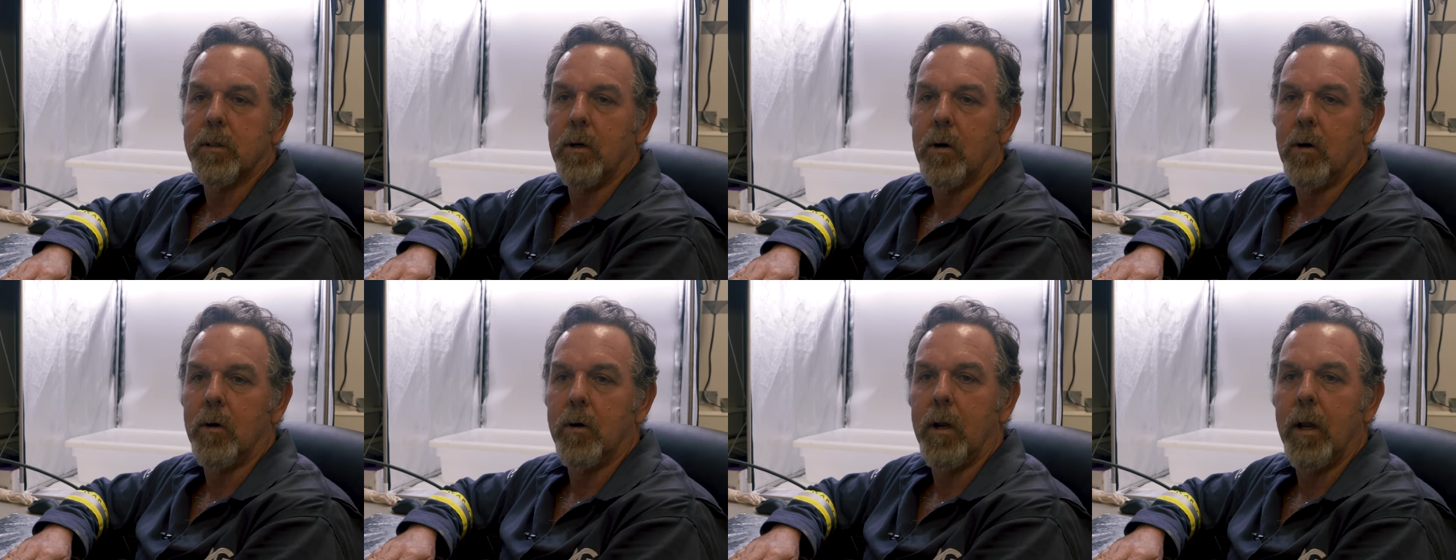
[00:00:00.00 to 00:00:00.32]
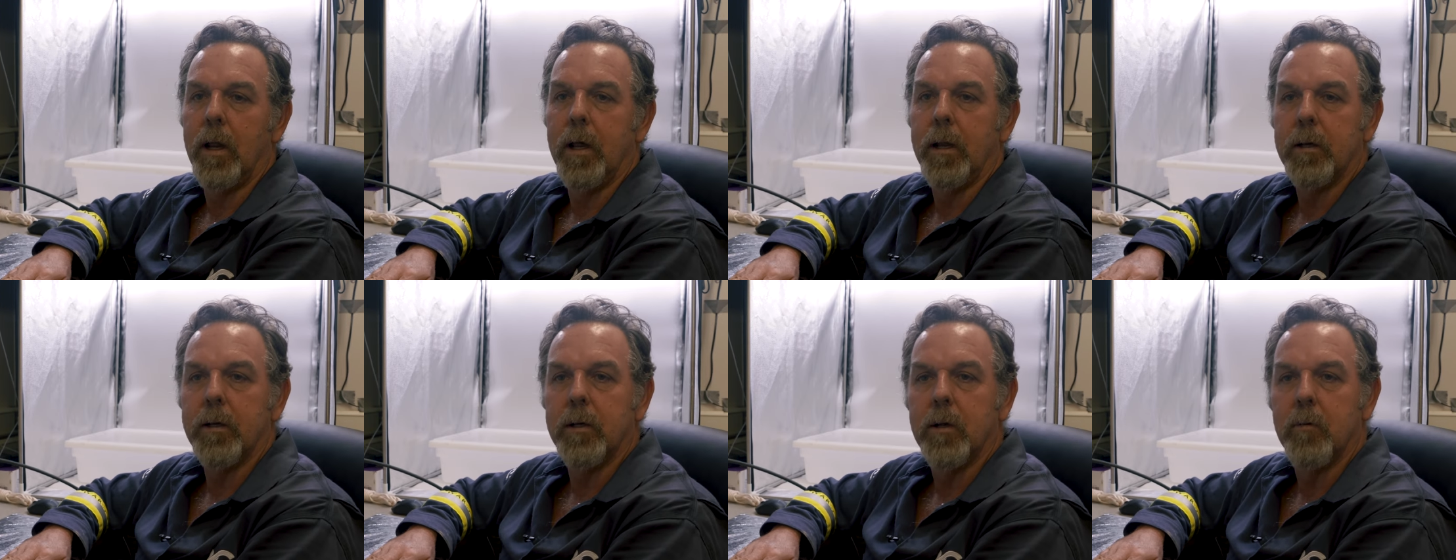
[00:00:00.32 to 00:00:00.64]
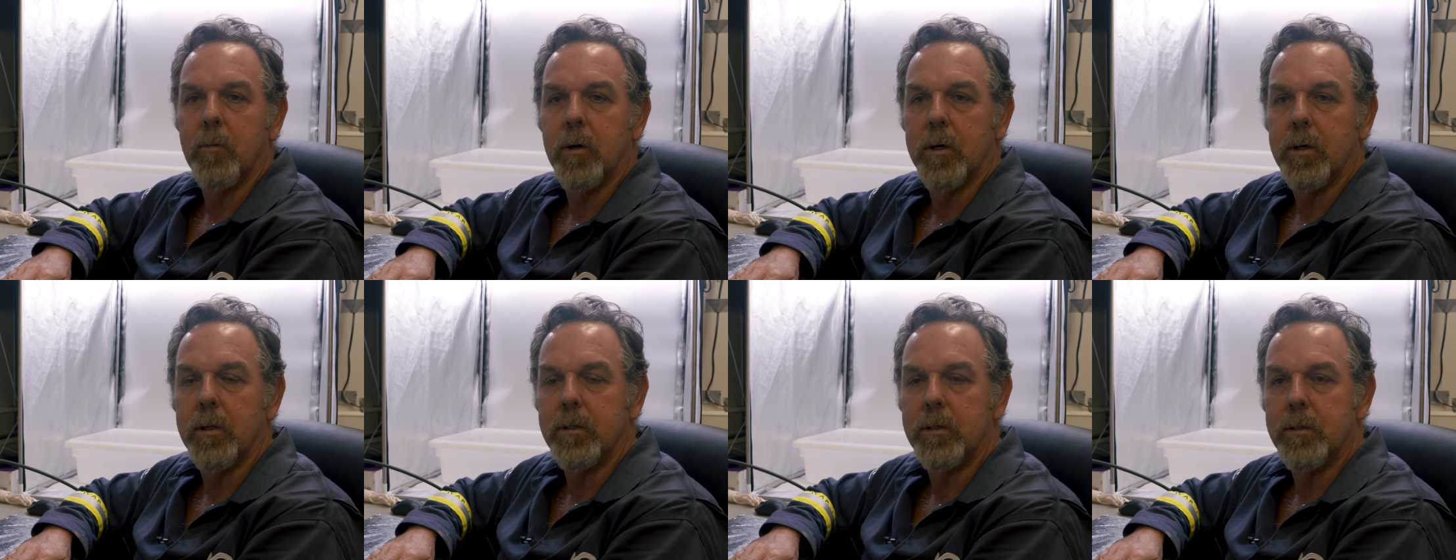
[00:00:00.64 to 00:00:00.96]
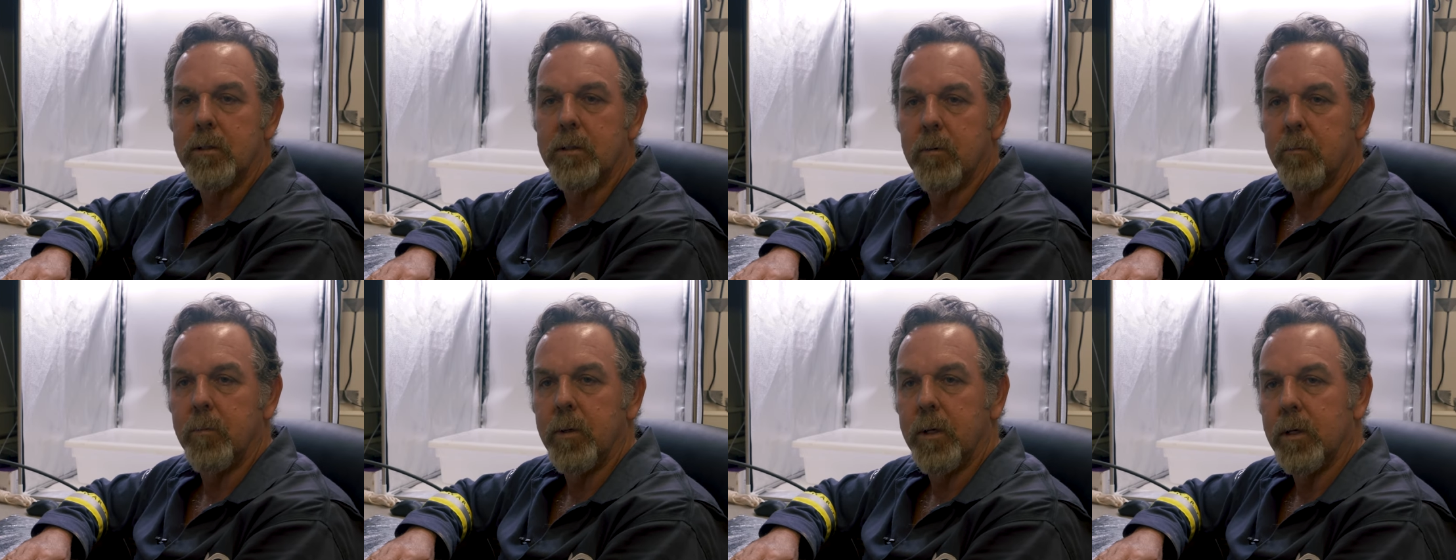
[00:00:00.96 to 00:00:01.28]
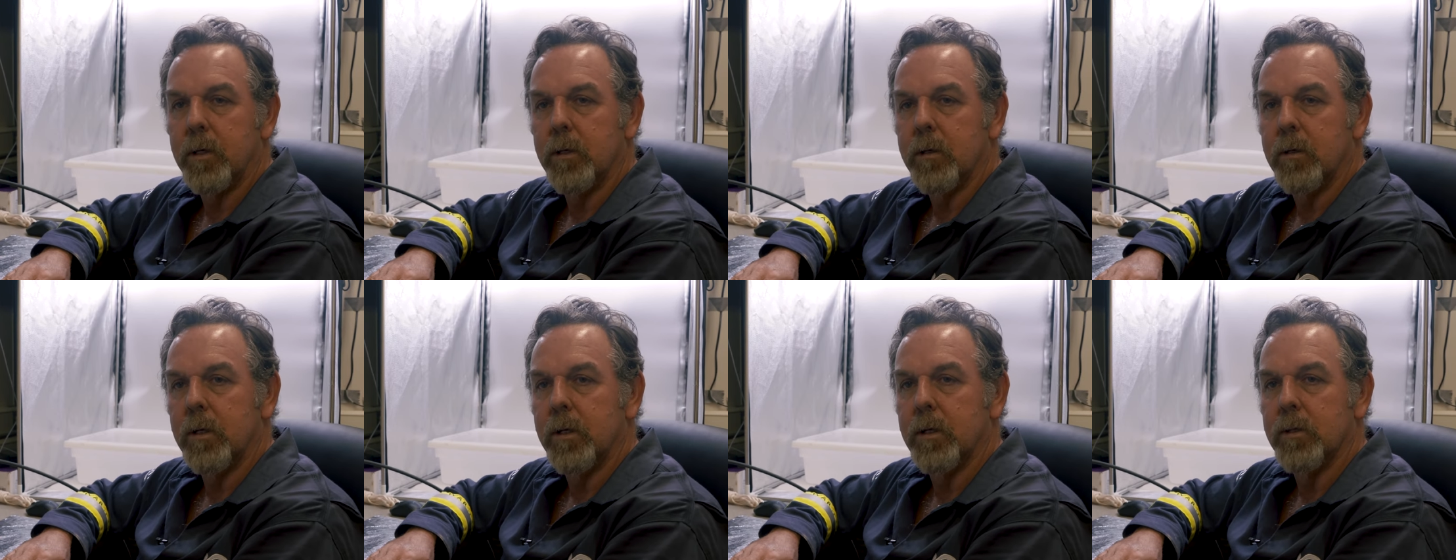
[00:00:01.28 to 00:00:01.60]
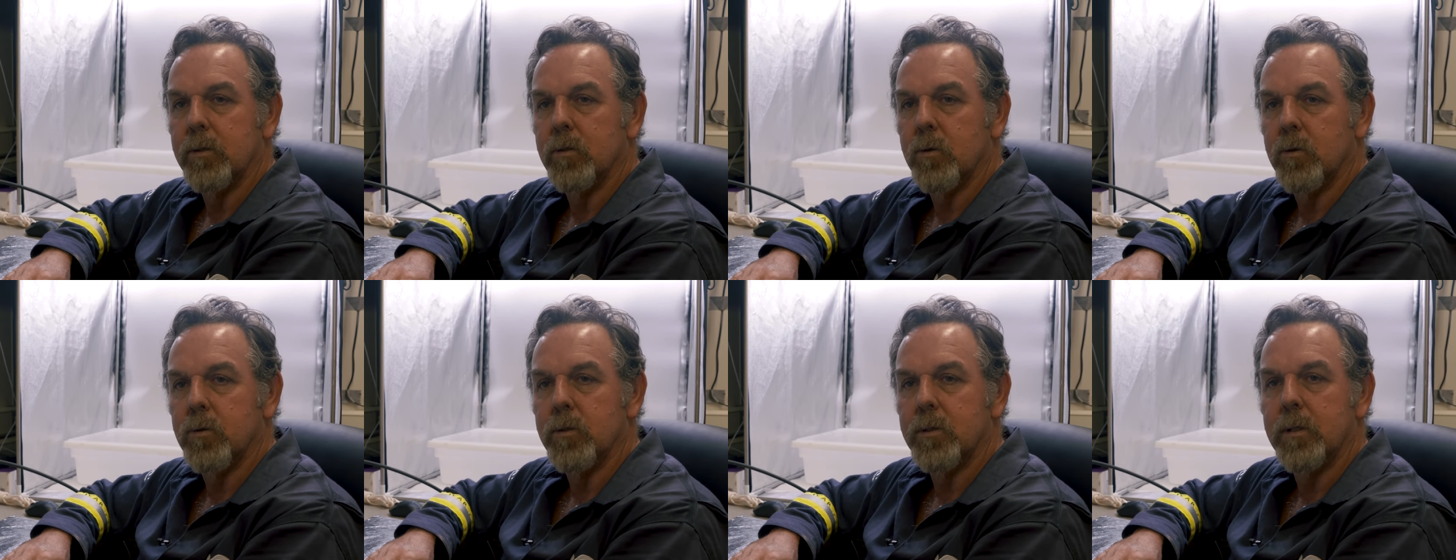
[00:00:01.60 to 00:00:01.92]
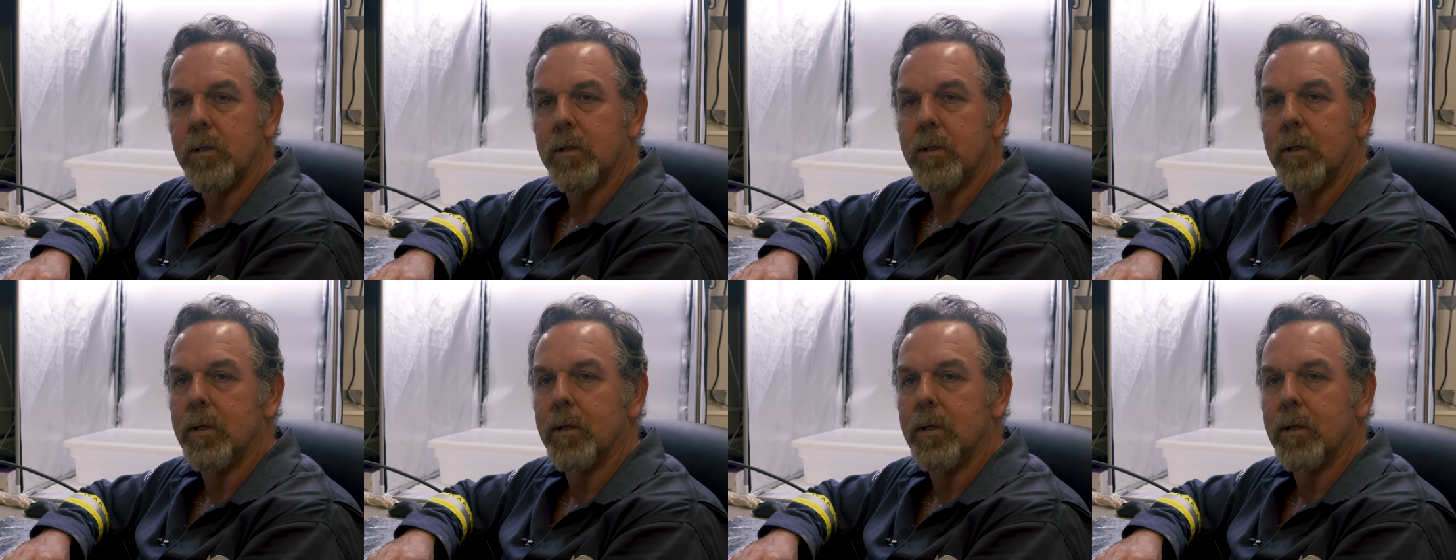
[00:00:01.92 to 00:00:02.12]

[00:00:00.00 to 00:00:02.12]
on land commodities are being exhausted,